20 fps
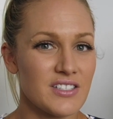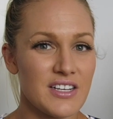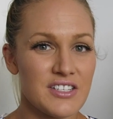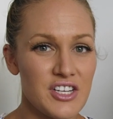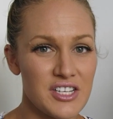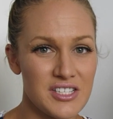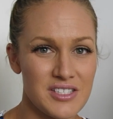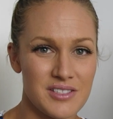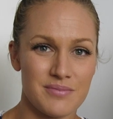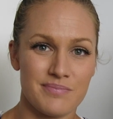I
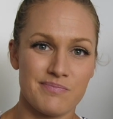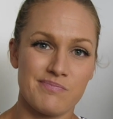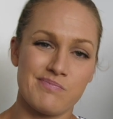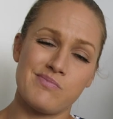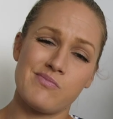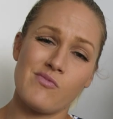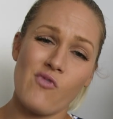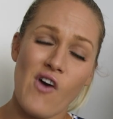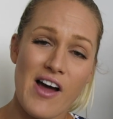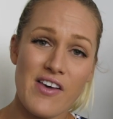just
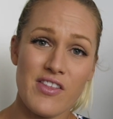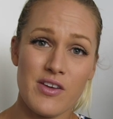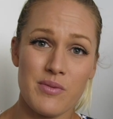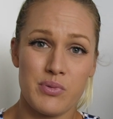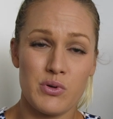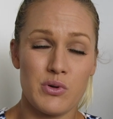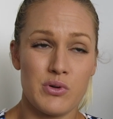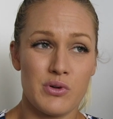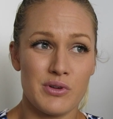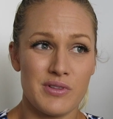rather
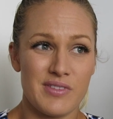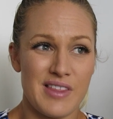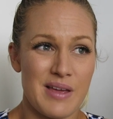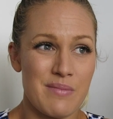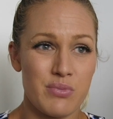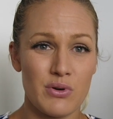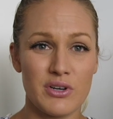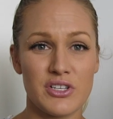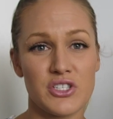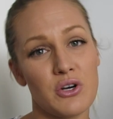
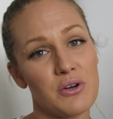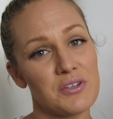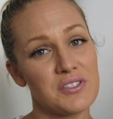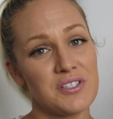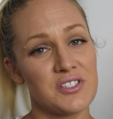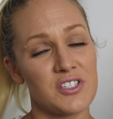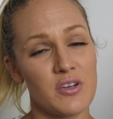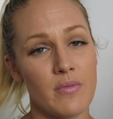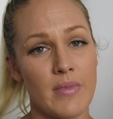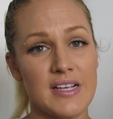put
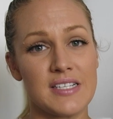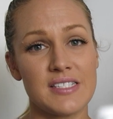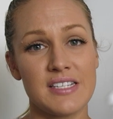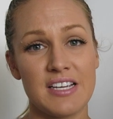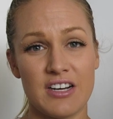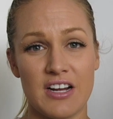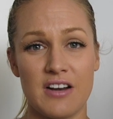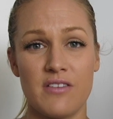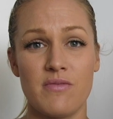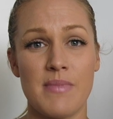toxins on my
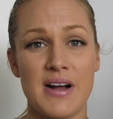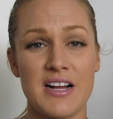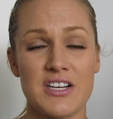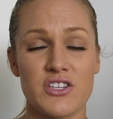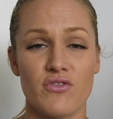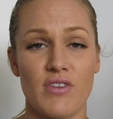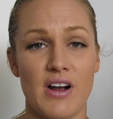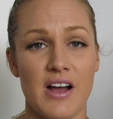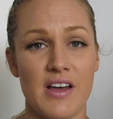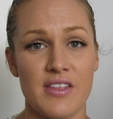skin. I'd
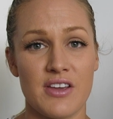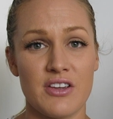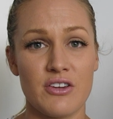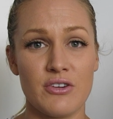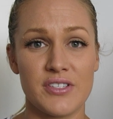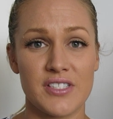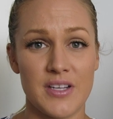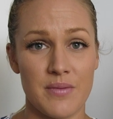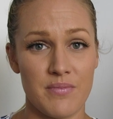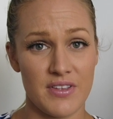much rather
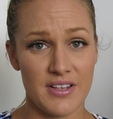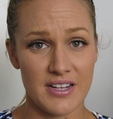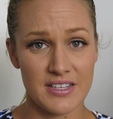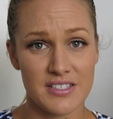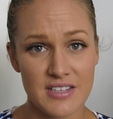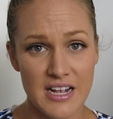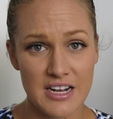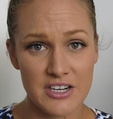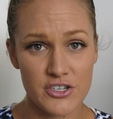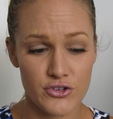use something
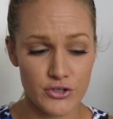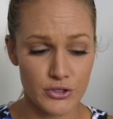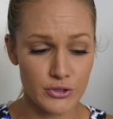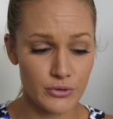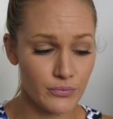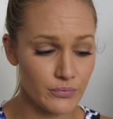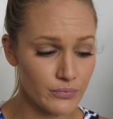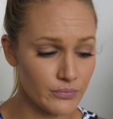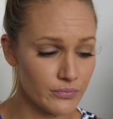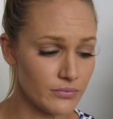that's
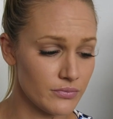natural.